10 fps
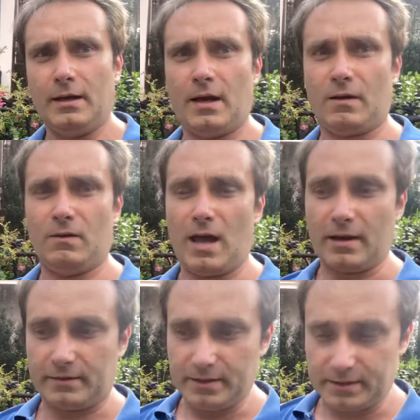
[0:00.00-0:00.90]
I don't
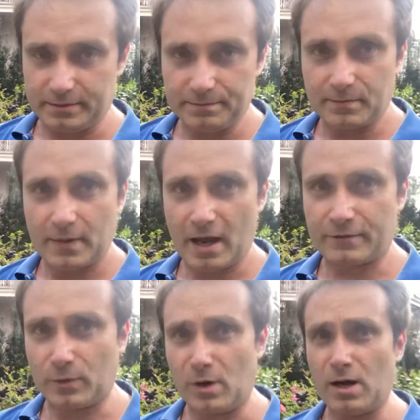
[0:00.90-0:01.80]
like this.
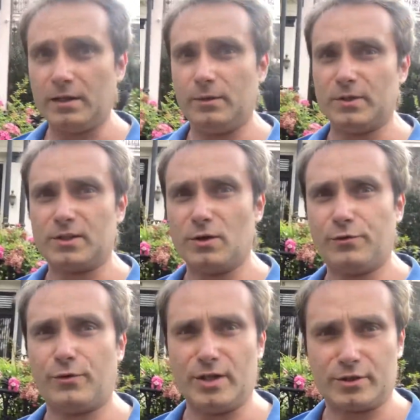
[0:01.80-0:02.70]
After a while, he was so
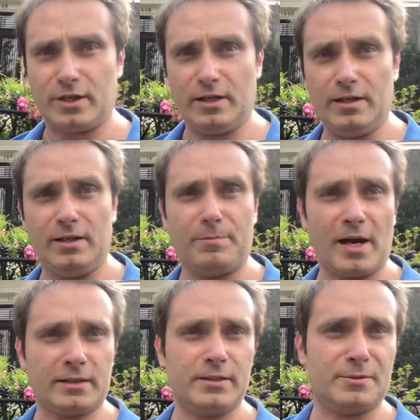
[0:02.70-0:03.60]
frustrated, he
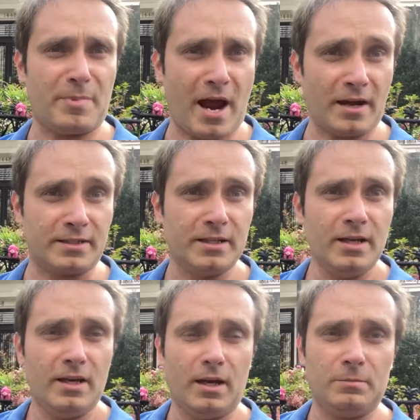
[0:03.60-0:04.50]
packed his bags
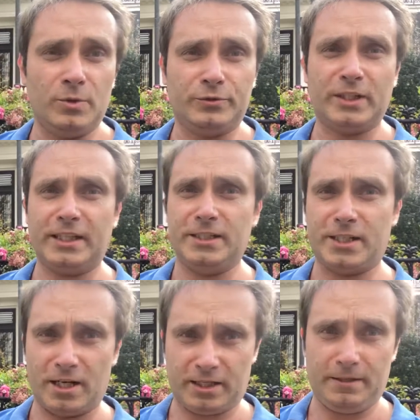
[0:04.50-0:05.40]
and moved to
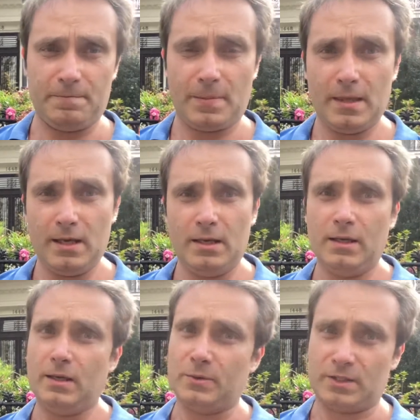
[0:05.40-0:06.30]
Kentucky.
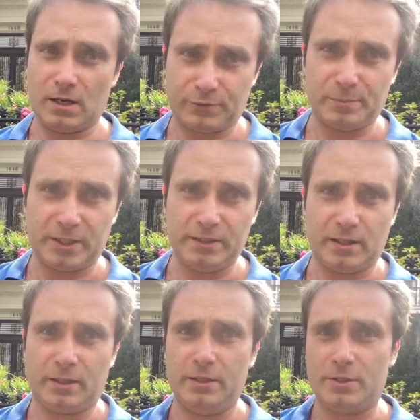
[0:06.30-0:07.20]
He was not from
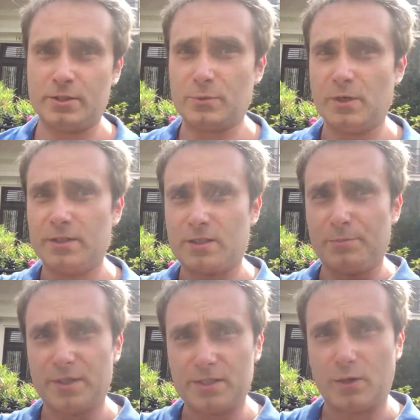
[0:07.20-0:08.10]
Kentucky. He just wanted some
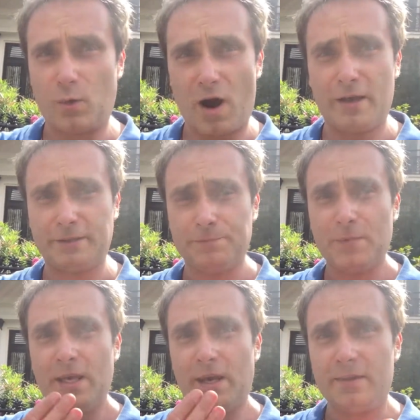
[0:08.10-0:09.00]
peace and quiet.
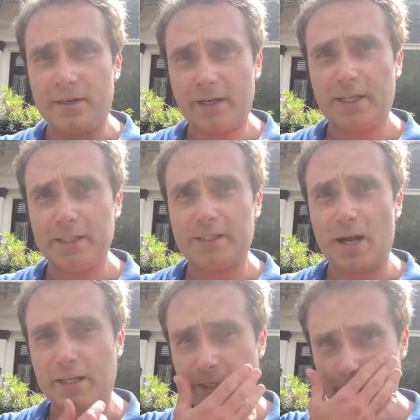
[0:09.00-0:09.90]
And there in Kentucky,